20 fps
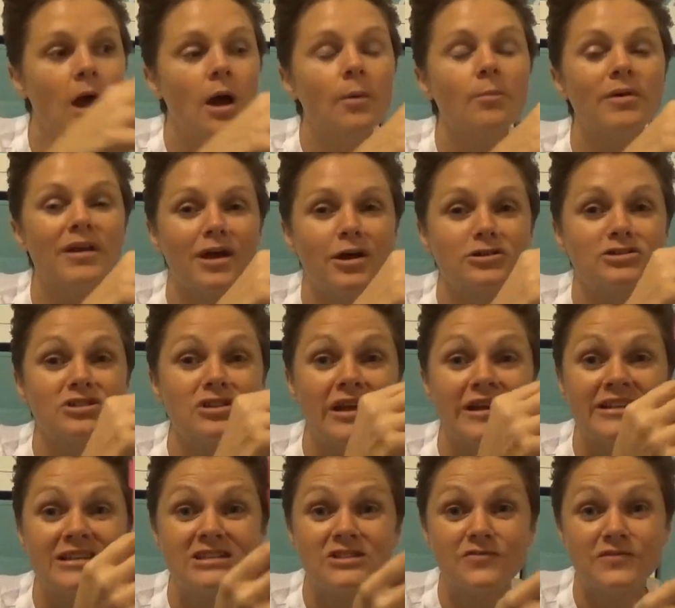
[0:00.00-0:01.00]
But I also
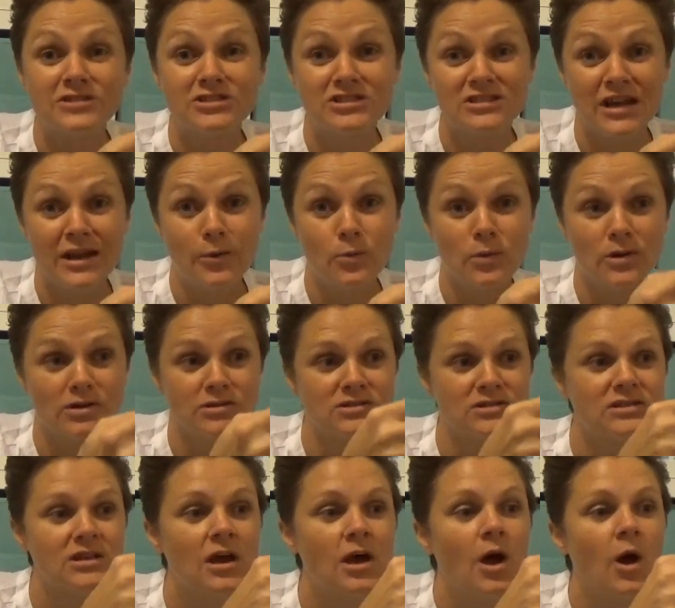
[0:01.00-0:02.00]
like these for sight
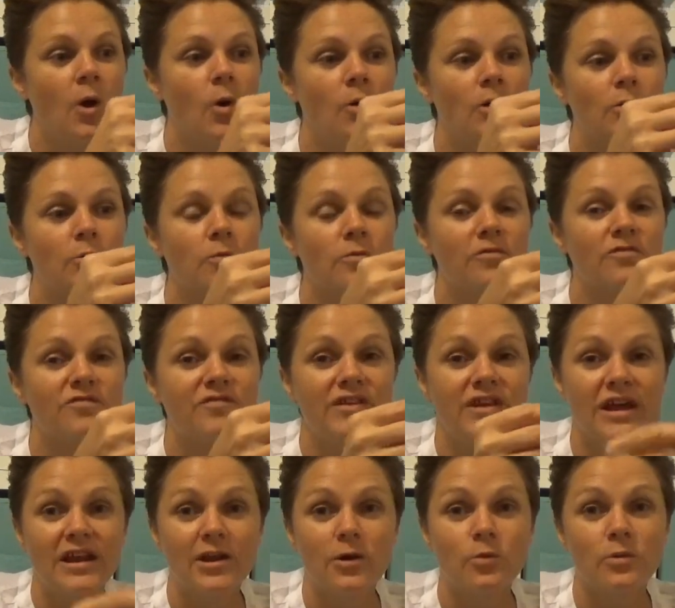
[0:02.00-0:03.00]
words or
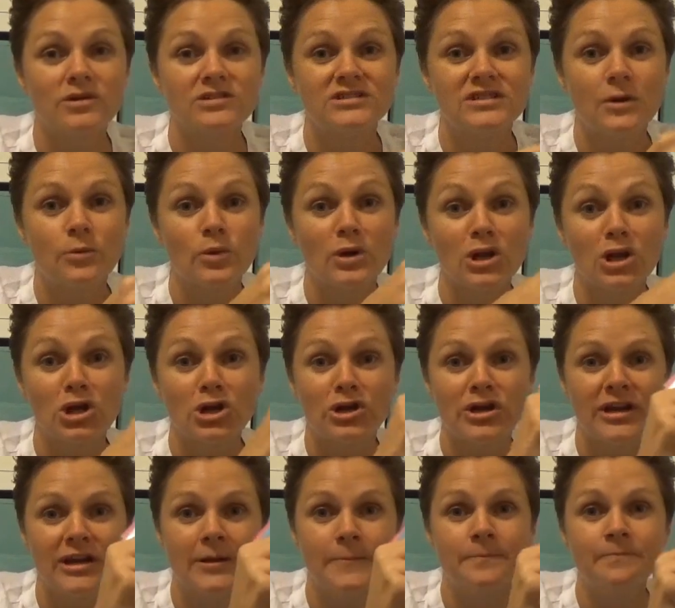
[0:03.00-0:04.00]
phonetic words that we're
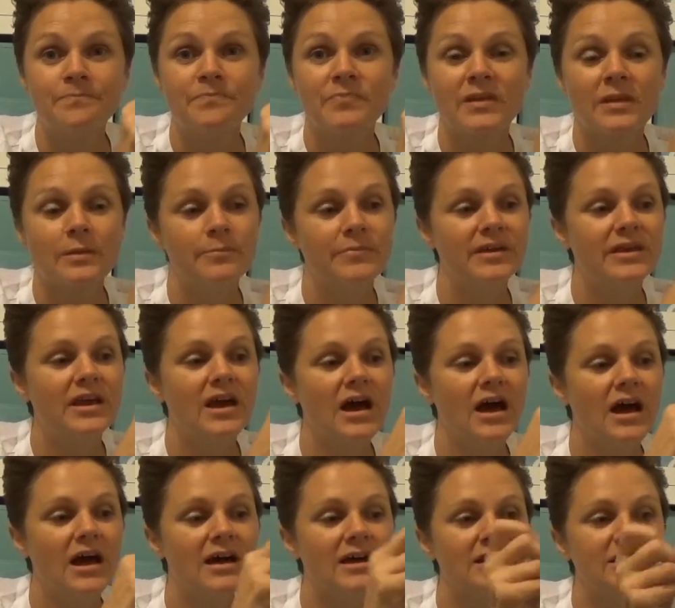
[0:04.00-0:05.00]
learning
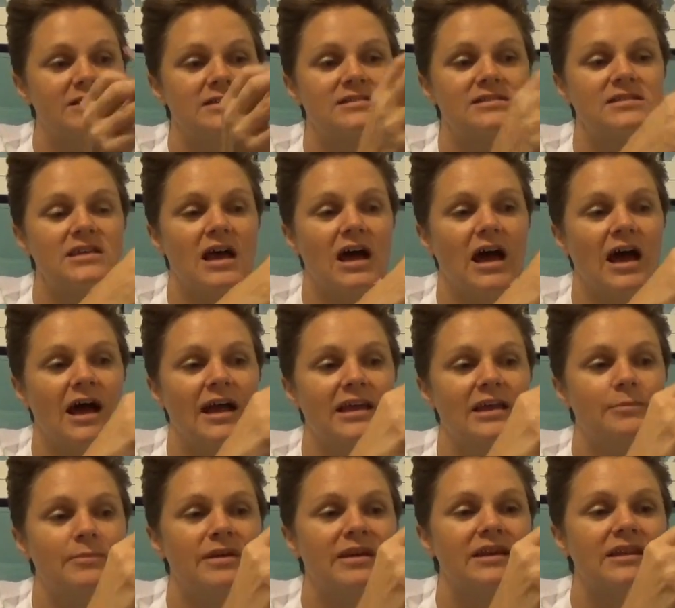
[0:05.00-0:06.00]
because I
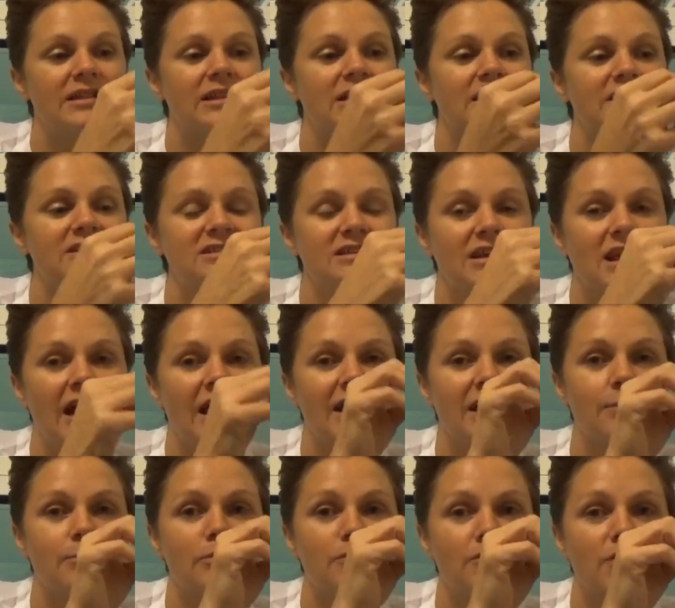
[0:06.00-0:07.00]
can begin the list and I
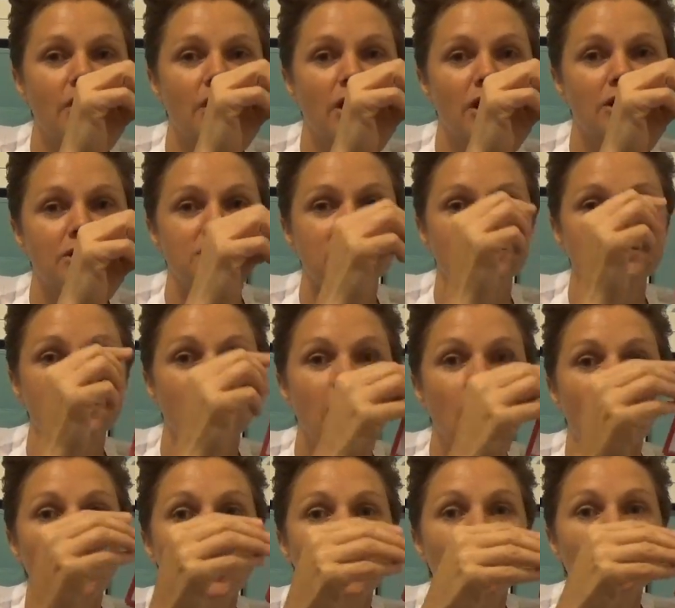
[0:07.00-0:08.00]
can move the cards
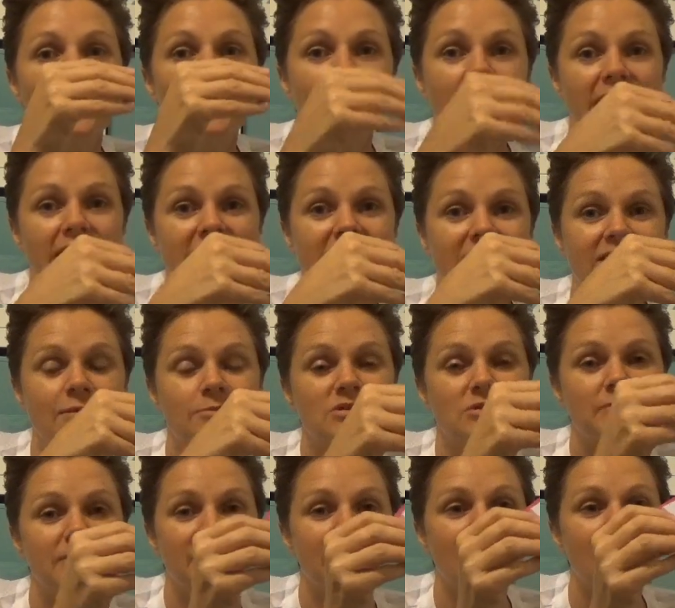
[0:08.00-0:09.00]
where I need them to
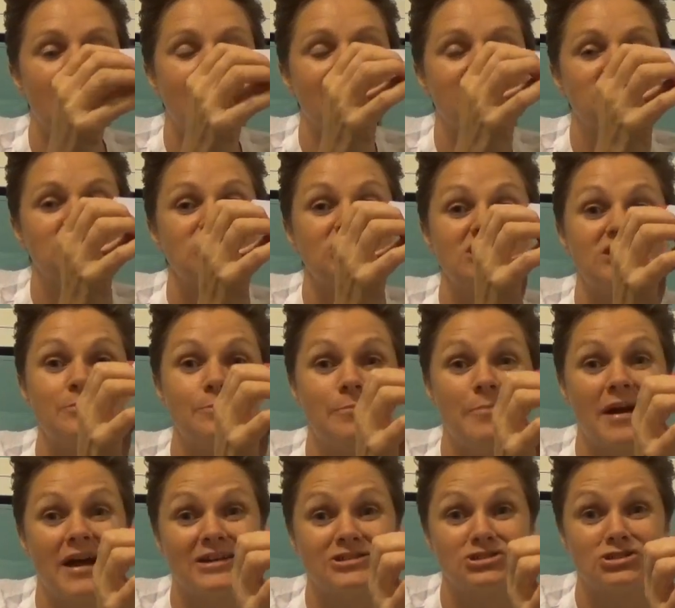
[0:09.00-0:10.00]
be as she's
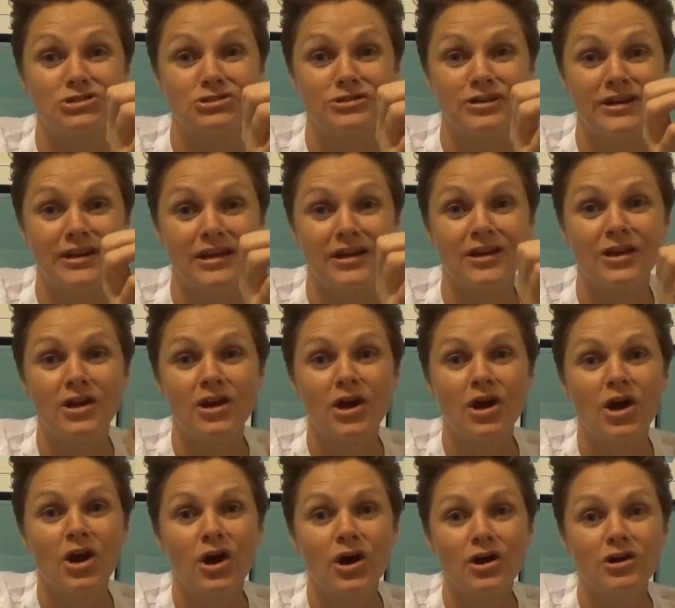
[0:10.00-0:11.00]
mastering
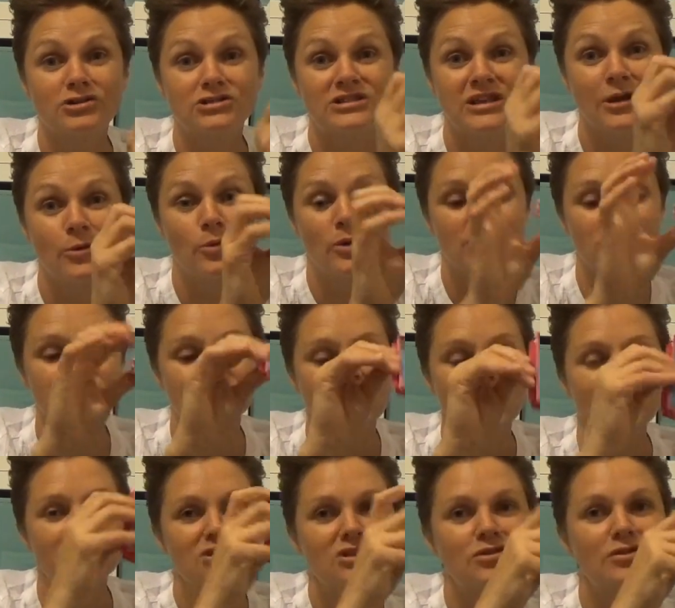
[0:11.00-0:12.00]
her sight words.
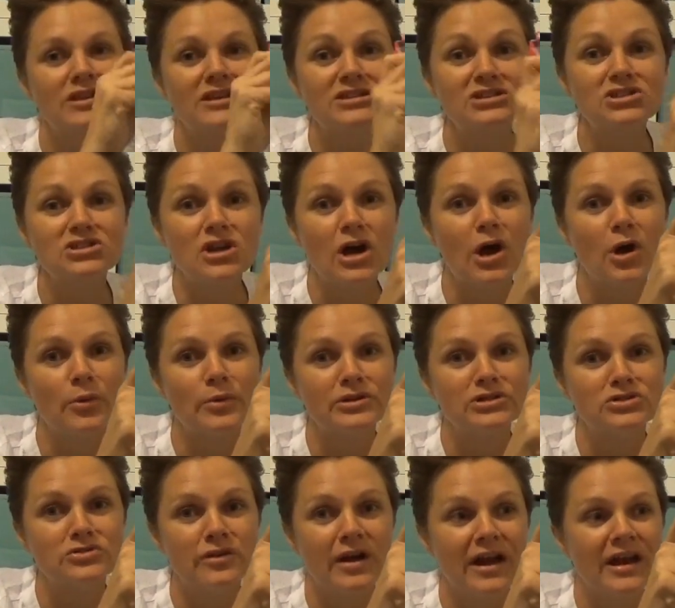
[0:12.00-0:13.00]
So this is
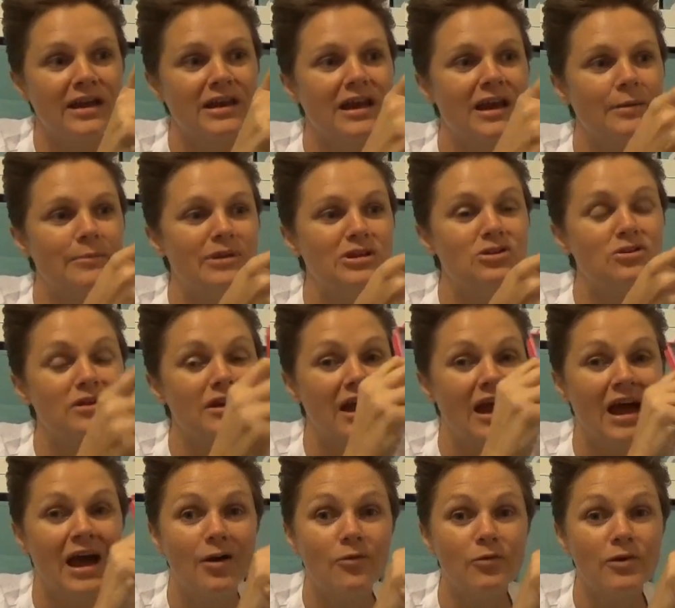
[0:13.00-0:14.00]
always great. I mean, you can
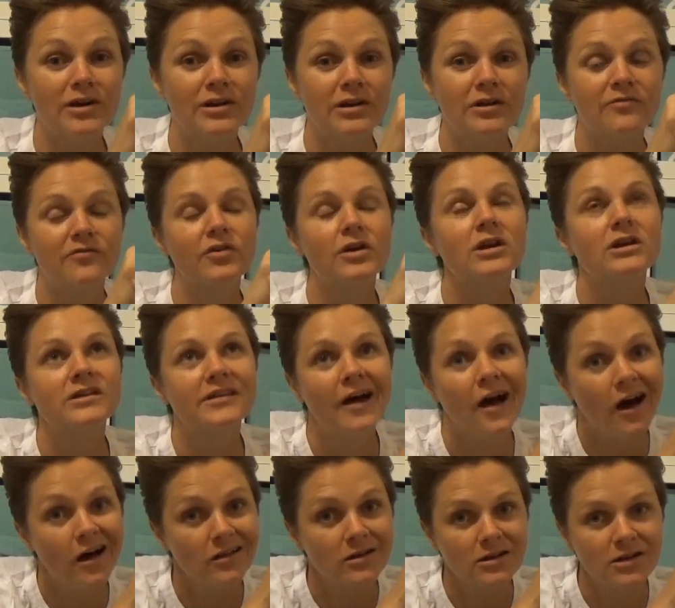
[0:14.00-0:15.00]
have one for a
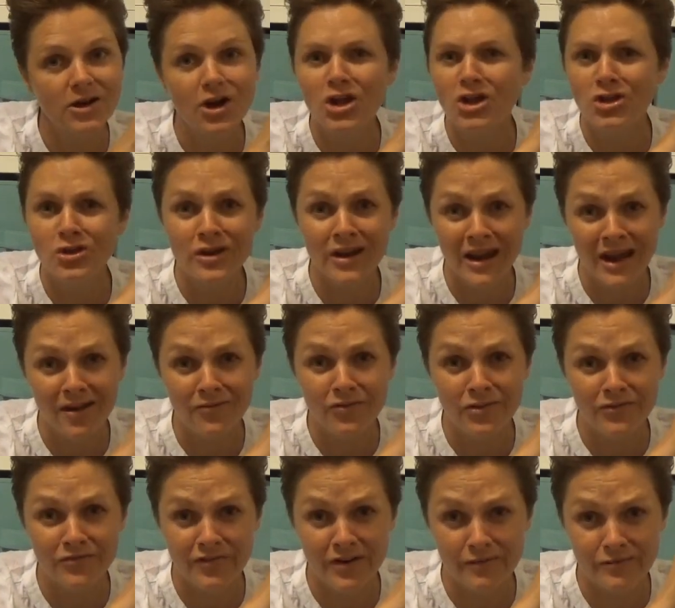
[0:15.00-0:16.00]
dollar. You can have
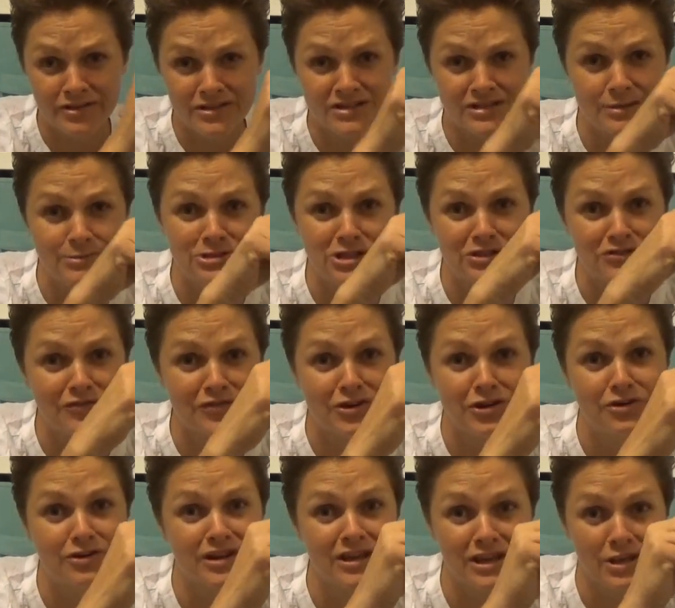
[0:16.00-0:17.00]
one for every subject for
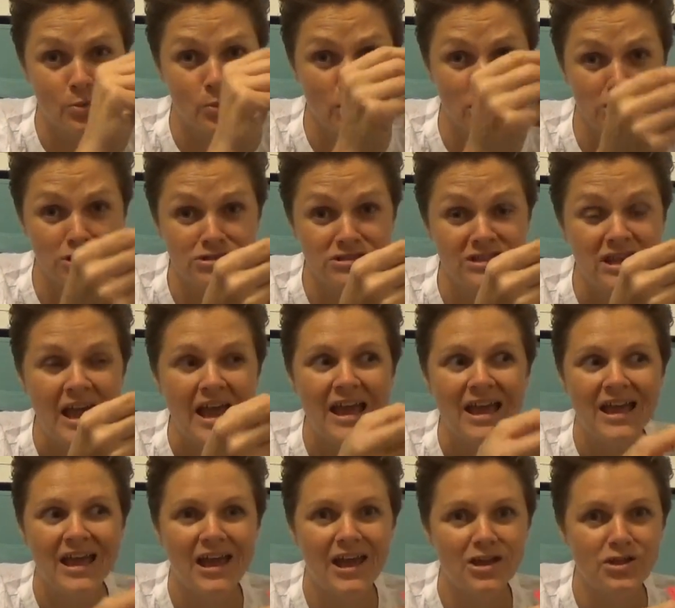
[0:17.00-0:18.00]
your keywords
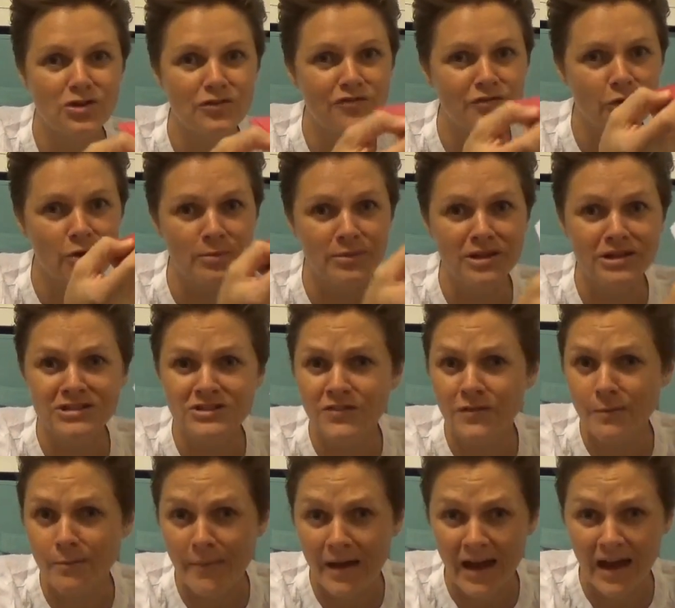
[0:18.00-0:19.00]
and your formulas
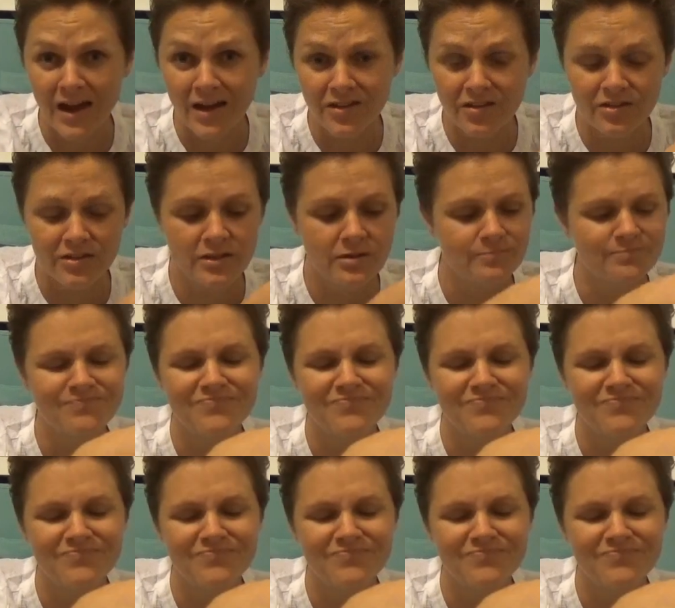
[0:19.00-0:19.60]
for math.